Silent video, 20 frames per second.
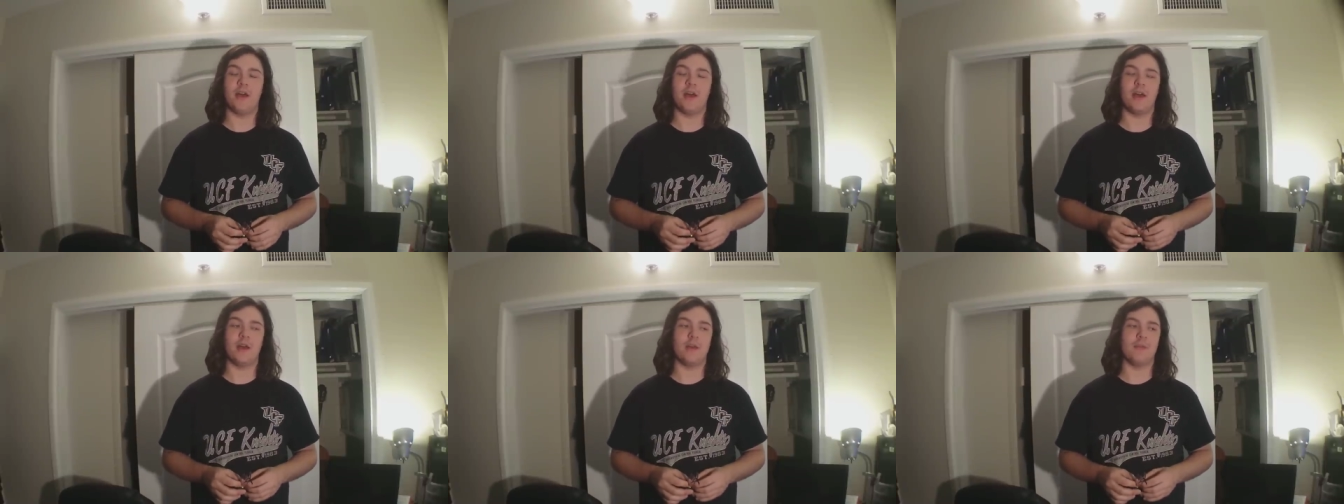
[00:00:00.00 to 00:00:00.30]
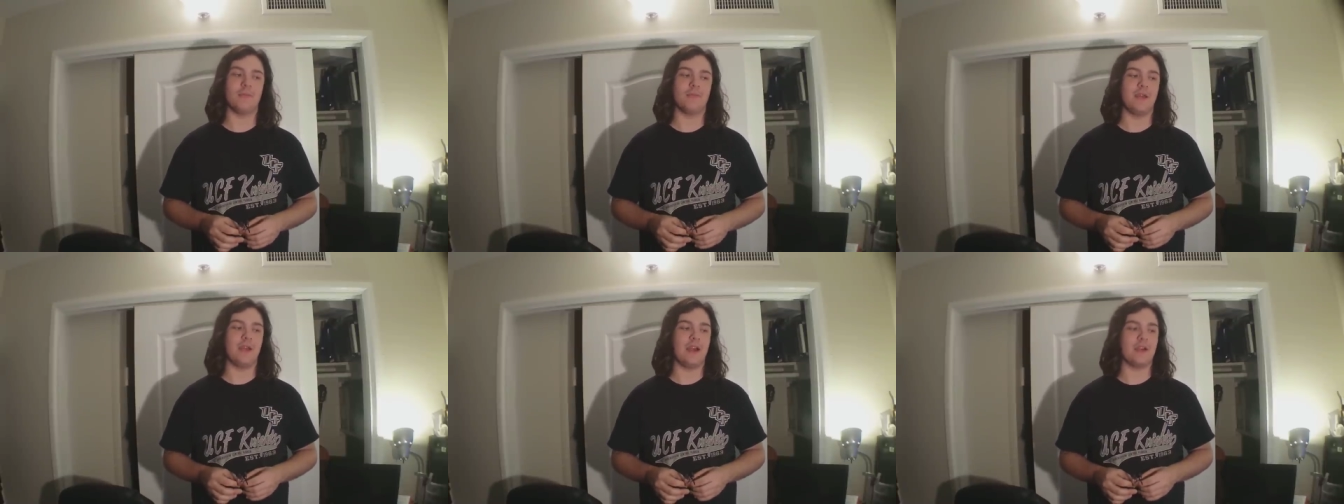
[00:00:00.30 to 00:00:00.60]

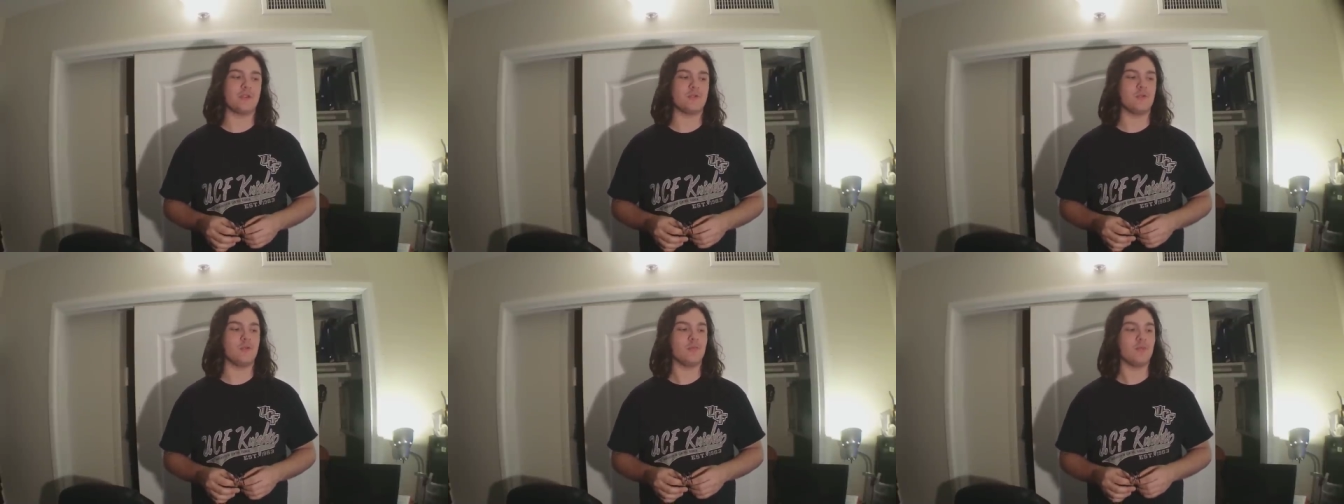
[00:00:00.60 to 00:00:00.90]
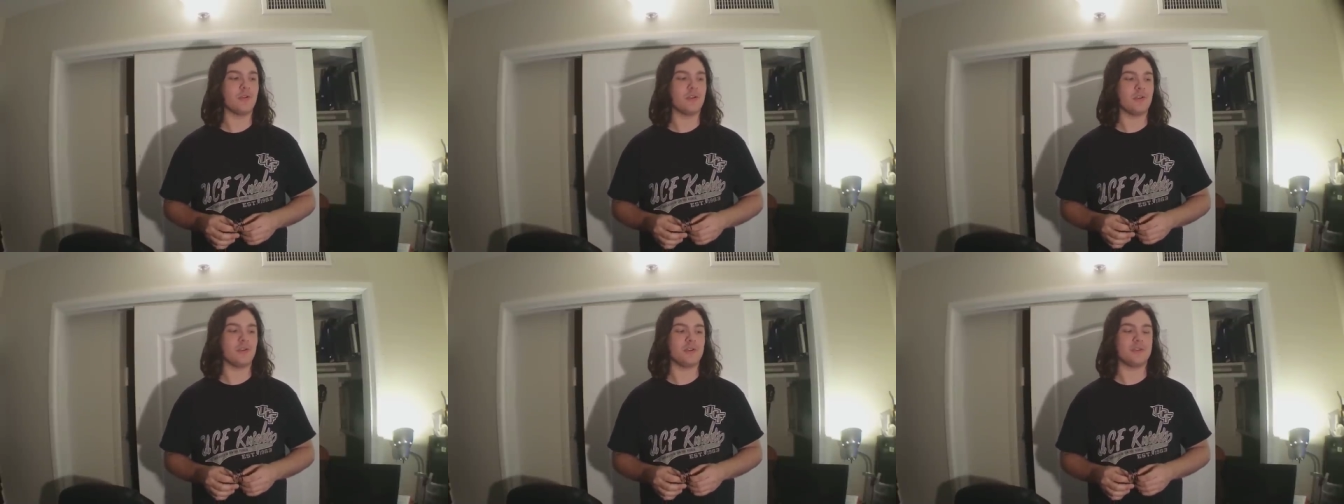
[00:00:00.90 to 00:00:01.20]
um, the actual
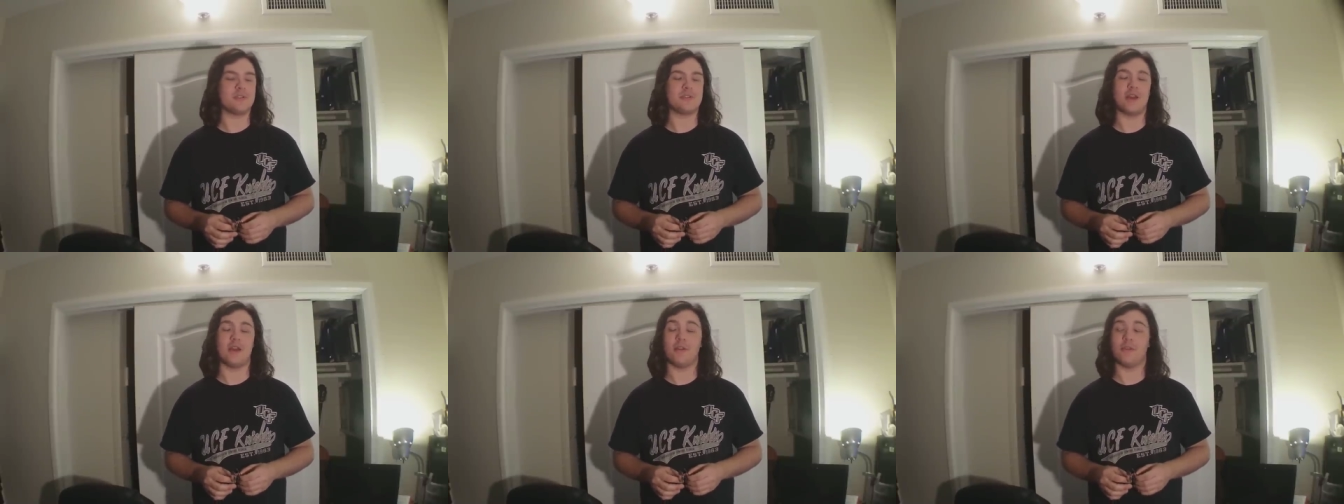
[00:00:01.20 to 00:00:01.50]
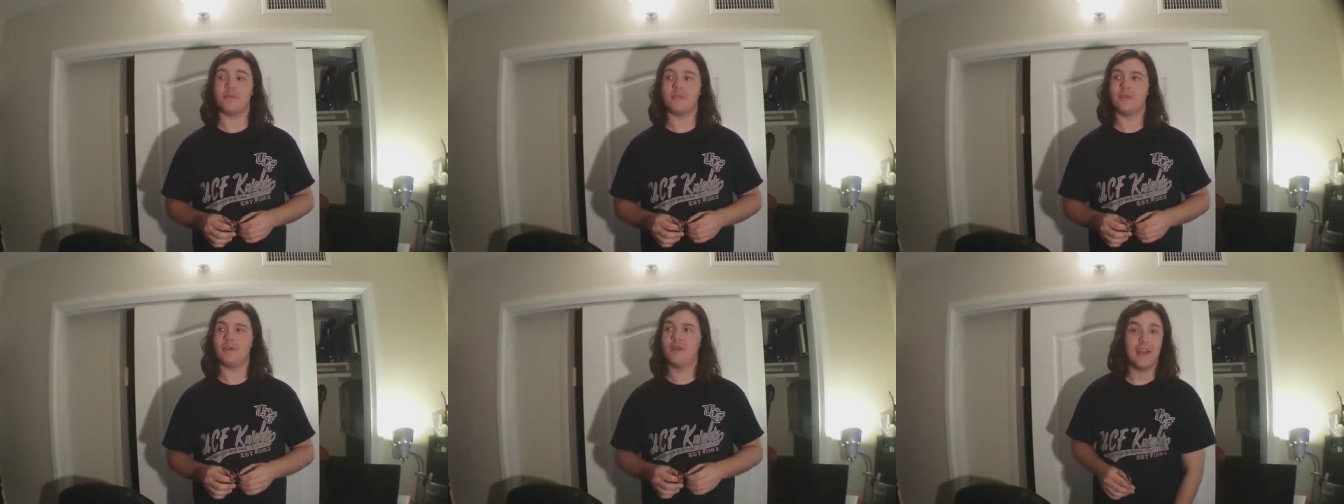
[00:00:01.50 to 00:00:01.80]
printer
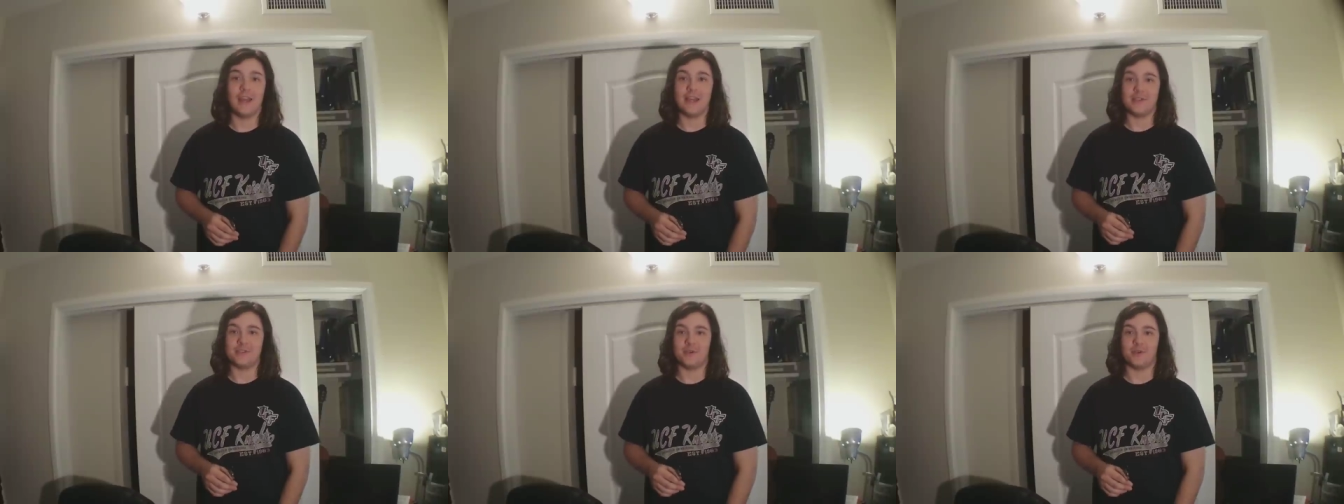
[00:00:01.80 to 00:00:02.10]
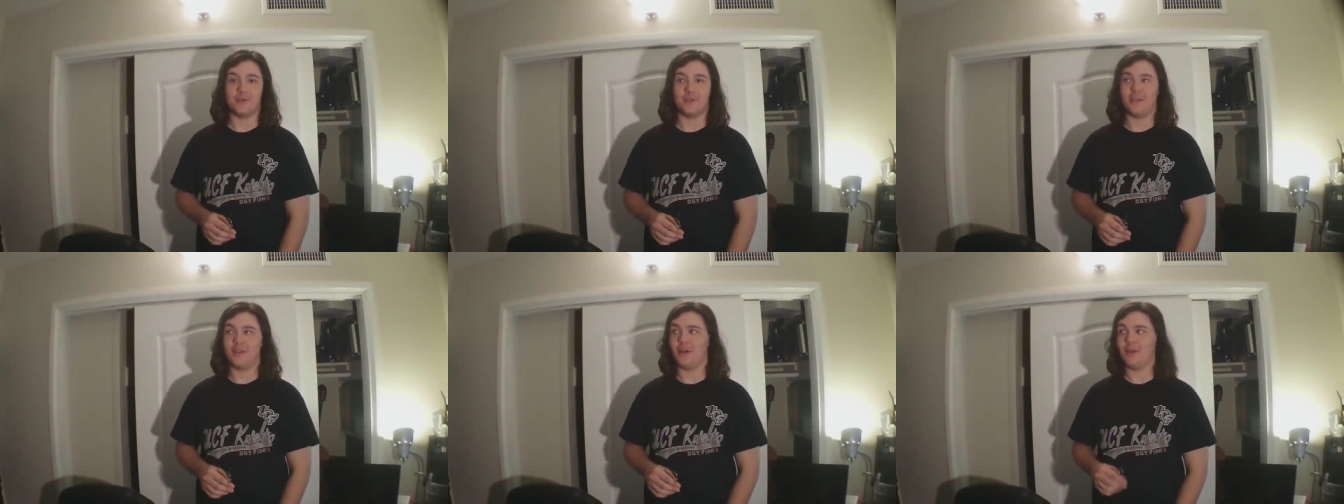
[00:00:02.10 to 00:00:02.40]
itself. As
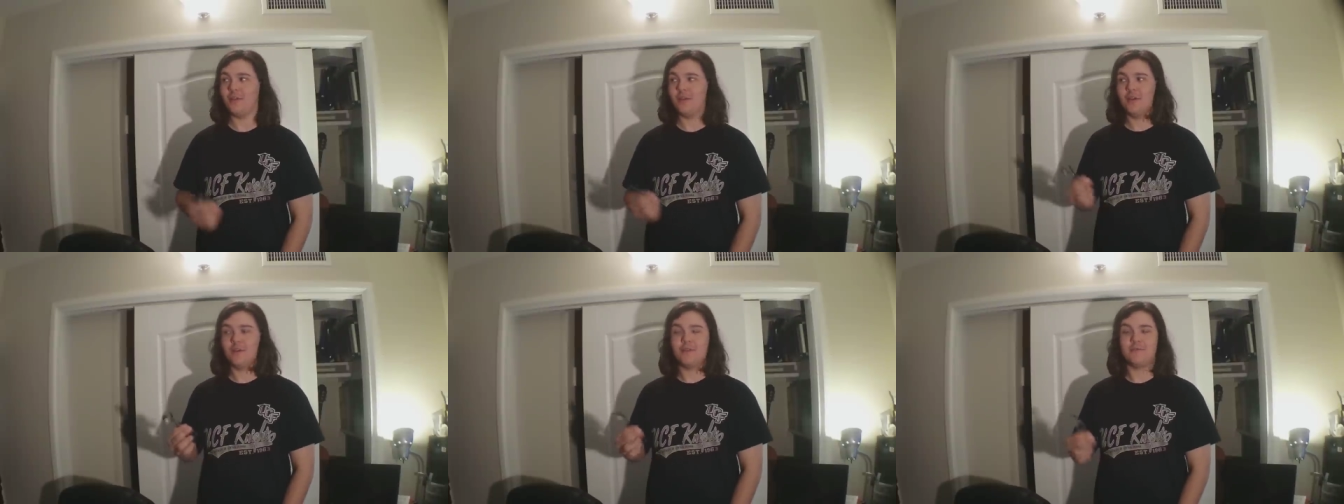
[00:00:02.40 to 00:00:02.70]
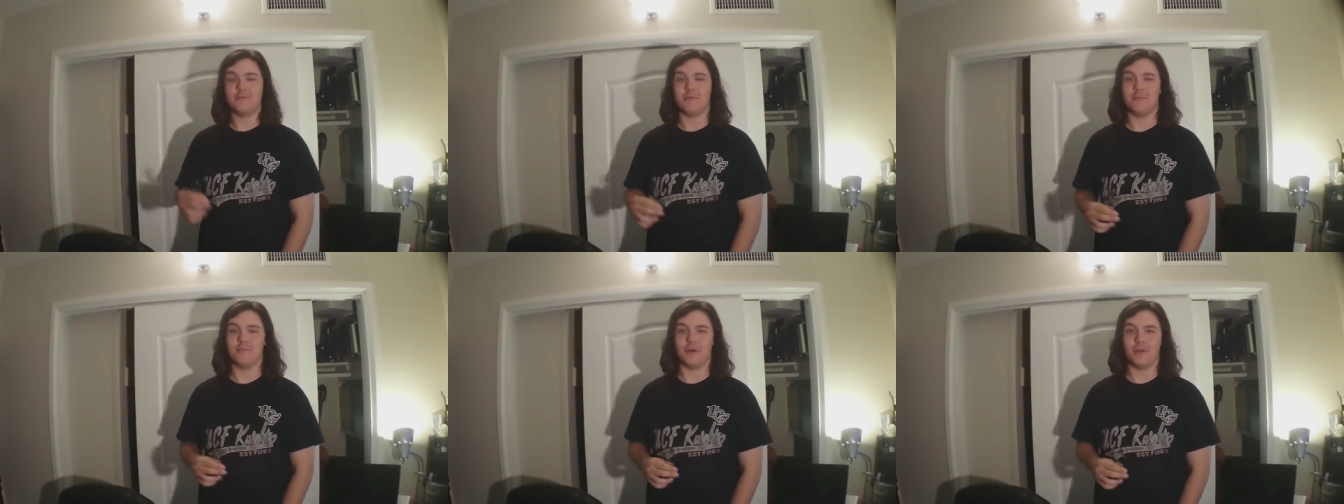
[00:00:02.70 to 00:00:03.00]
you can tell,
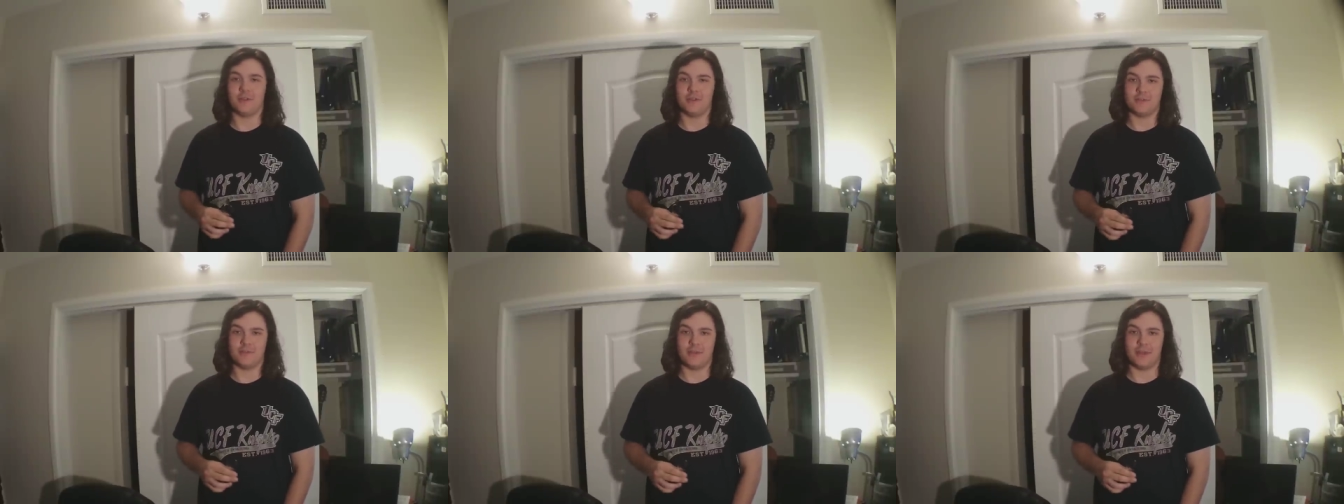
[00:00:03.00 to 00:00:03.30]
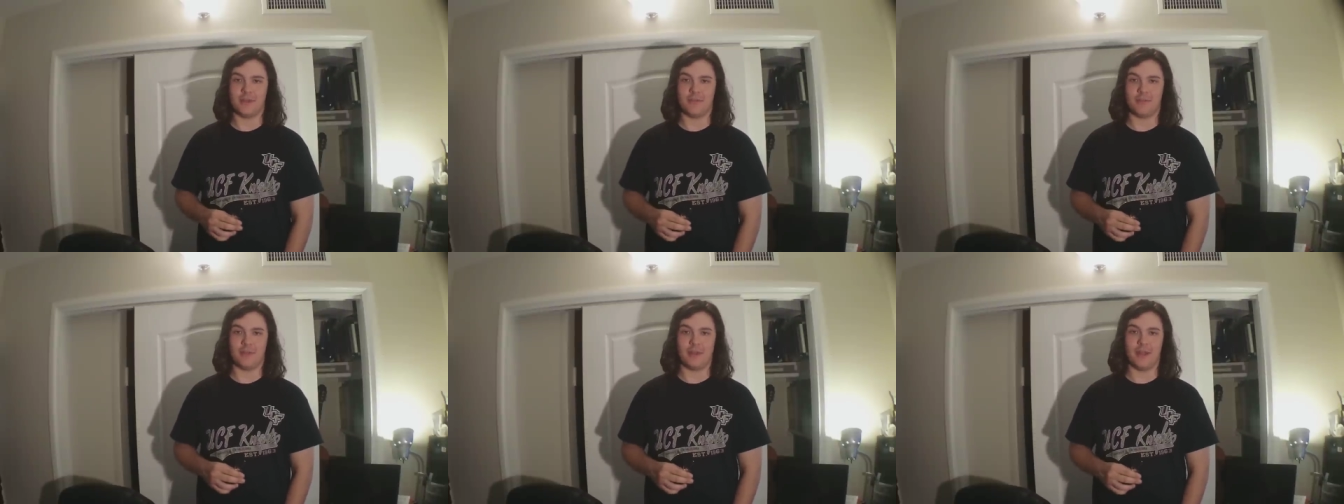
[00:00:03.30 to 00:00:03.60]
football is
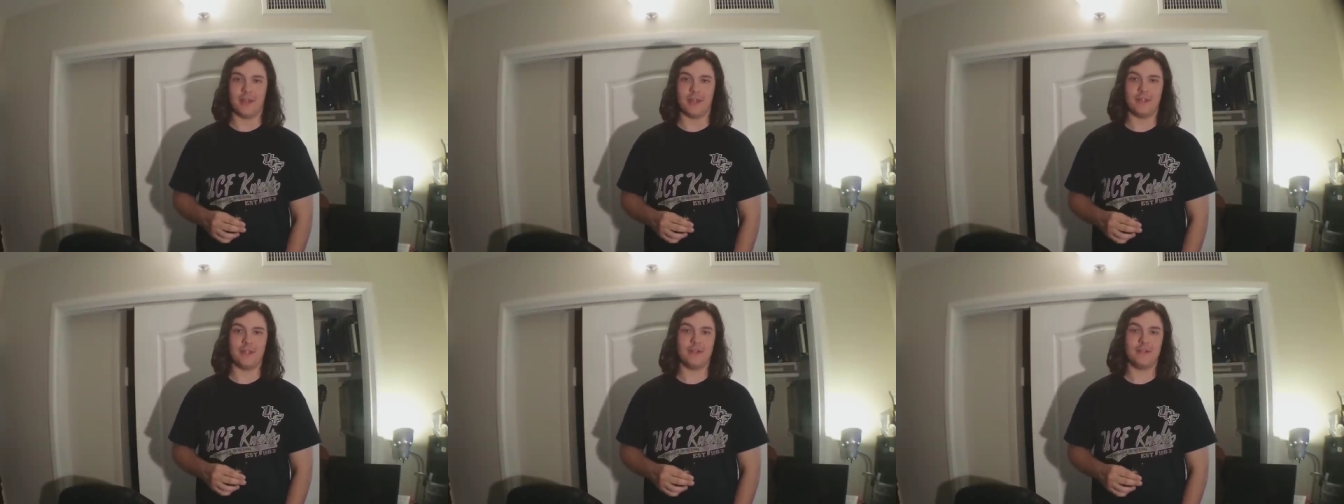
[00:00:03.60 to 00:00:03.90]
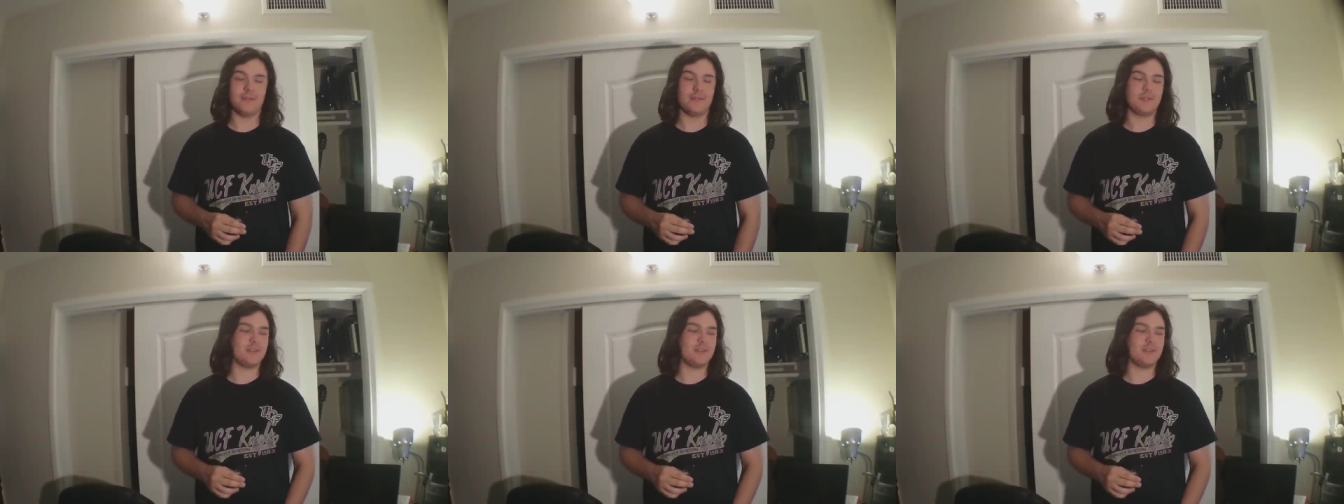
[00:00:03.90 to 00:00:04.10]
being played.